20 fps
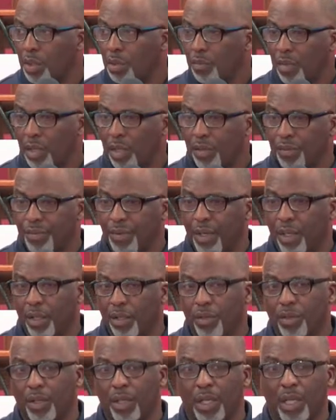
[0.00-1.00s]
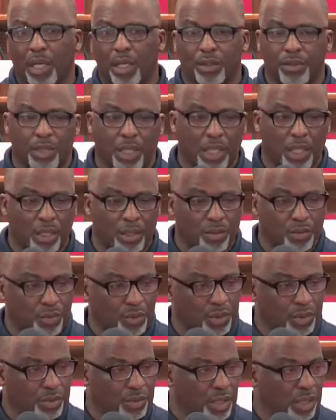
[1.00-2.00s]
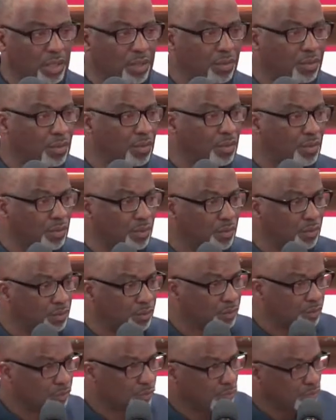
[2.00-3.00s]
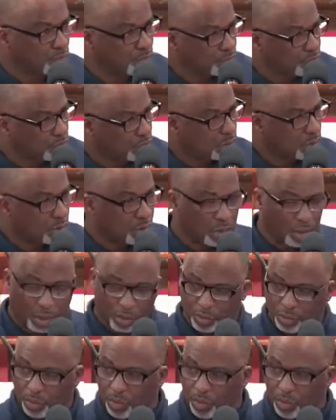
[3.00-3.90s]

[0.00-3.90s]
Matter of fact, you ain't got to tell it when you tell the truth, because the truth